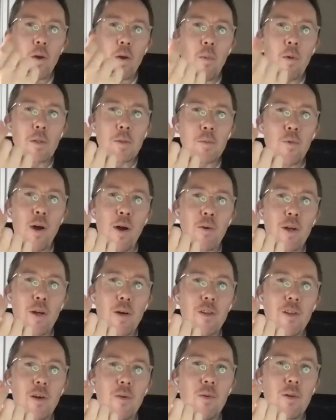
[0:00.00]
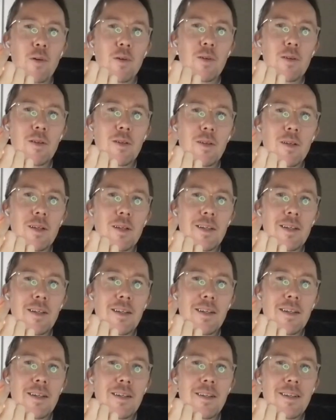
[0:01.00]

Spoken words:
what you're most proud of, though.